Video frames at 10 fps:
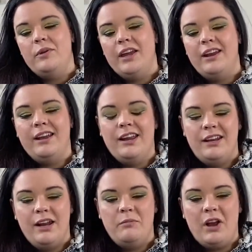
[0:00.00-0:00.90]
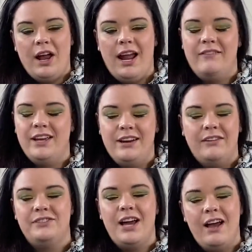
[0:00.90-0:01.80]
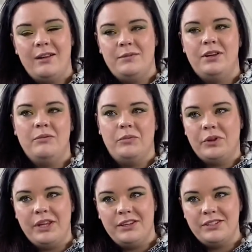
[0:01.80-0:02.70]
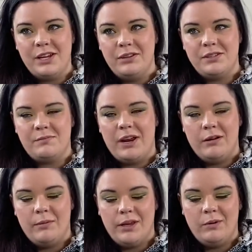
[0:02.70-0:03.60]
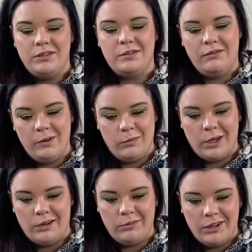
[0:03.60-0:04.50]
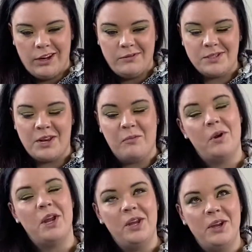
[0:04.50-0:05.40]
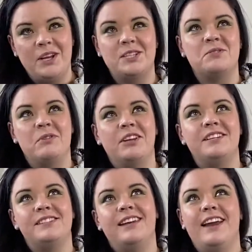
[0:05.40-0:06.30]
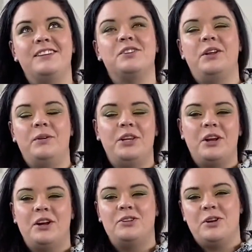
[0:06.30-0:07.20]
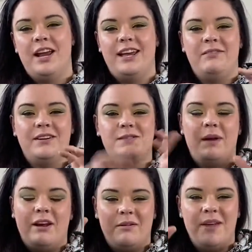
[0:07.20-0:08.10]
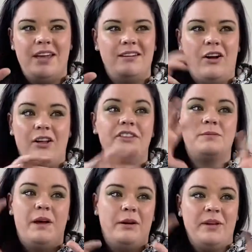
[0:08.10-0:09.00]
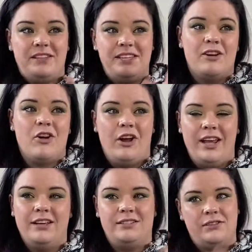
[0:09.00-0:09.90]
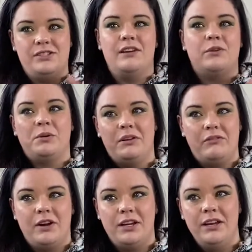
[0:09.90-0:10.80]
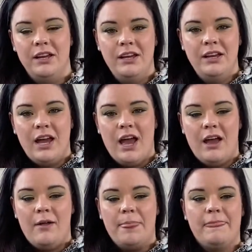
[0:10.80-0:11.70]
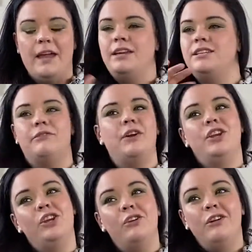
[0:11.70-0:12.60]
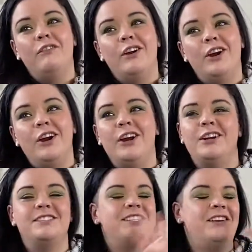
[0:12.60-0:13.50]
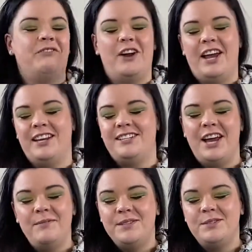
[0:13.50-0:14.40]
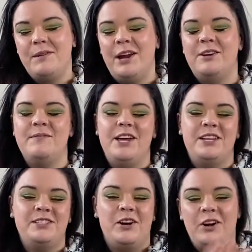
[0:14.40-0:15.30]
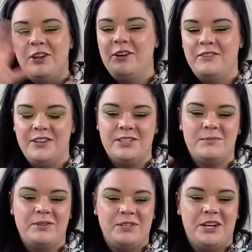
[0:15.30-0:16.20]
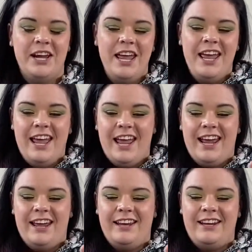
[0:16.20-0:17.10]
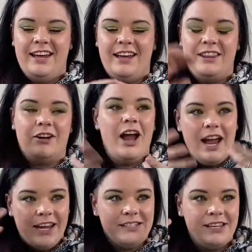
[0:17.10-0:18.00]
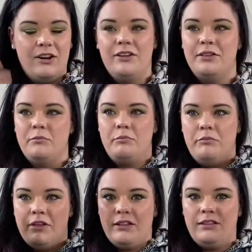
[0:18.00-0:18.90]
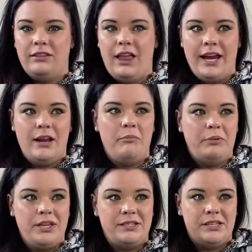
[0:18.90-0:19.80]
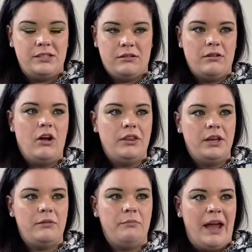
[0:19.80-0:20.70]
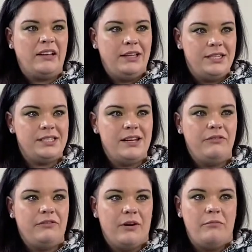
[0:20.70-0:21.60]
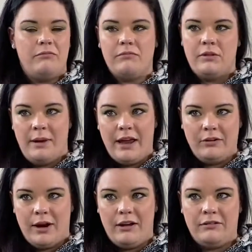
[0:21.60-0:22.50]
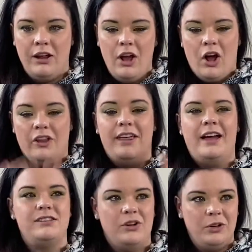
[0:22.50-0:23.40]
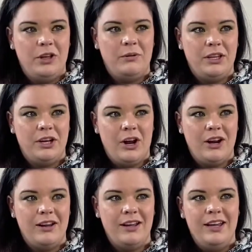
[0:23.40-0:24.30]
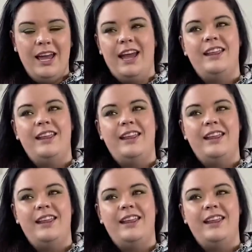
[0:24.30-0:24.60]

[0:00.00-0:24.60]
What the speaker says: And I ended up not having enough time to complete the Spider-Man one, so I feel bad. But I was gonna bring you guys this really sick ass glow in the dark tray where Spider-Man, all the Spider-Mans that are on it, because there's several different different universe, different types of Spider-Mans all over this poster, and their eyes and all the light up pieces or all the backlit stuff from the background, all that's all glow in the dark, and then